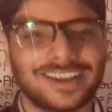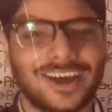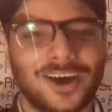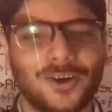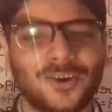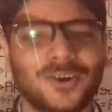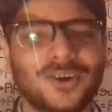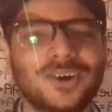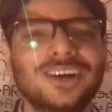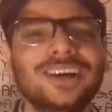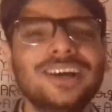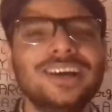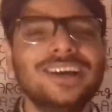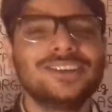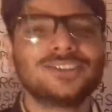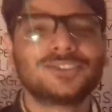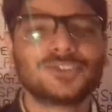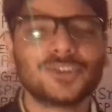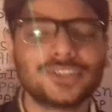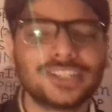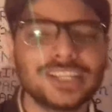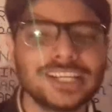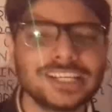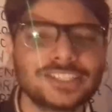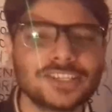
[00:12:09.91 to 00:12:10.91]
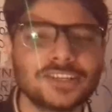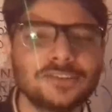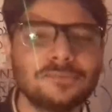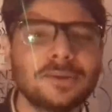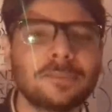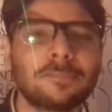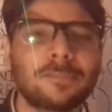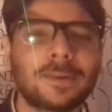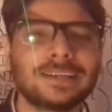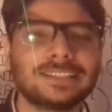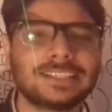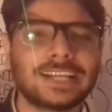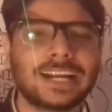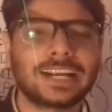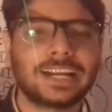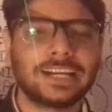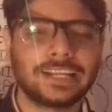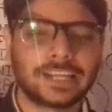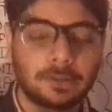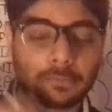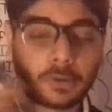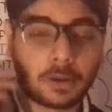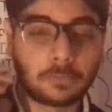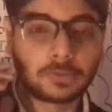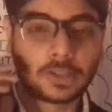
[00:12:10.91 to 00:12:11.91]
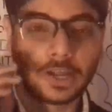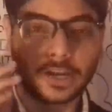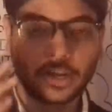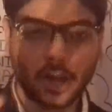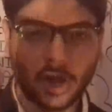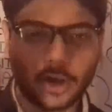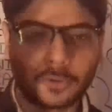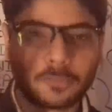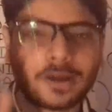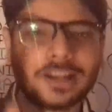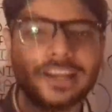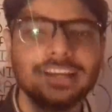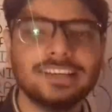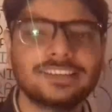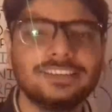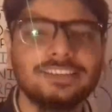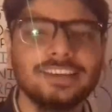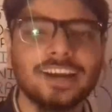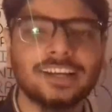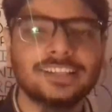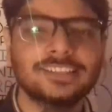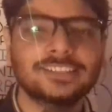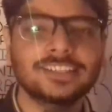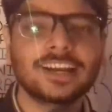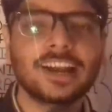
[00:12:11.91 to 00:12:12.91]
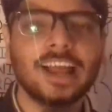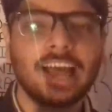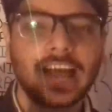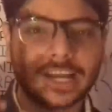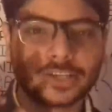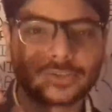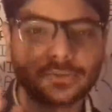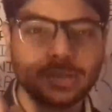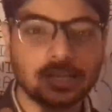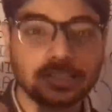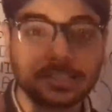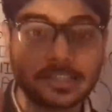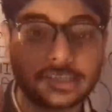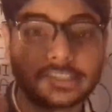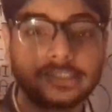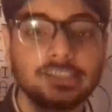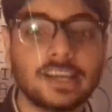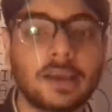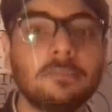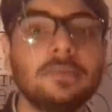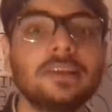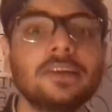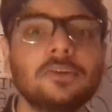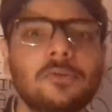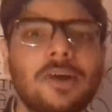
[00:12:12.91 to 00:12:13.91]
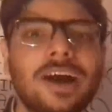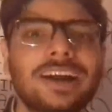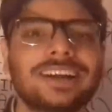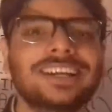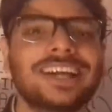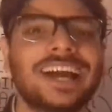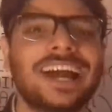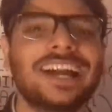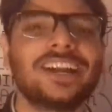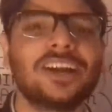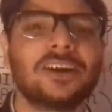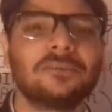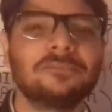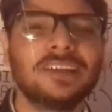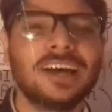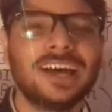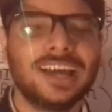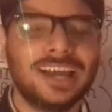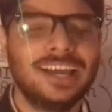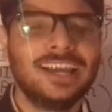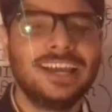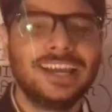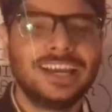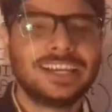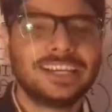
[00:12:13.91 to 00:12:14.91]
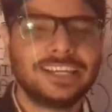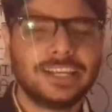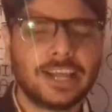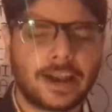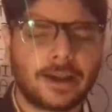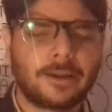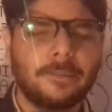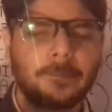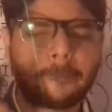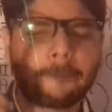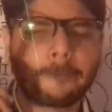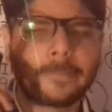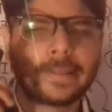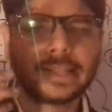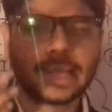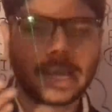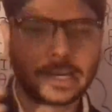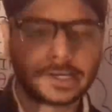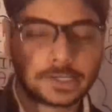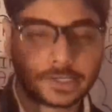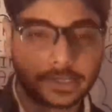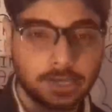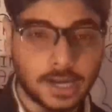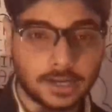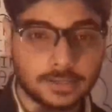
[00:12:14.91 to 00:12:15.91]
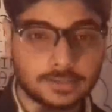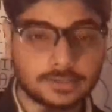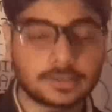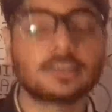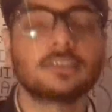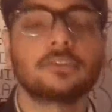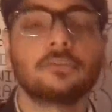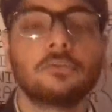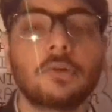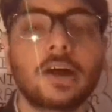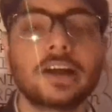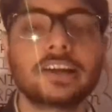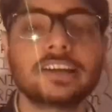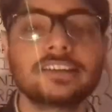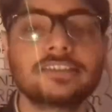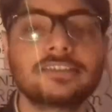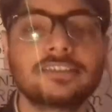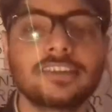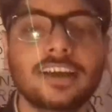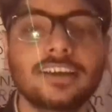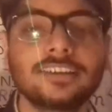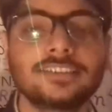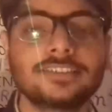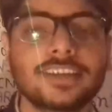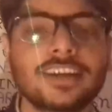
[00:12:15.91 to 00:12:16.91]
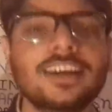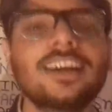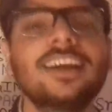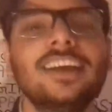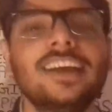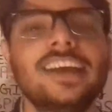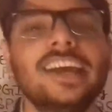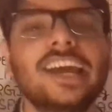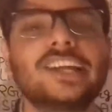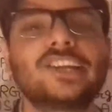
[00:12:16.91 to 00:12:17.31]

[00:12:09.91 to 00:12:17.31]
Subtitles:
Now, so these will be present in terms of the normal structure as well as resembling what kind of the here mean the structure. What structure?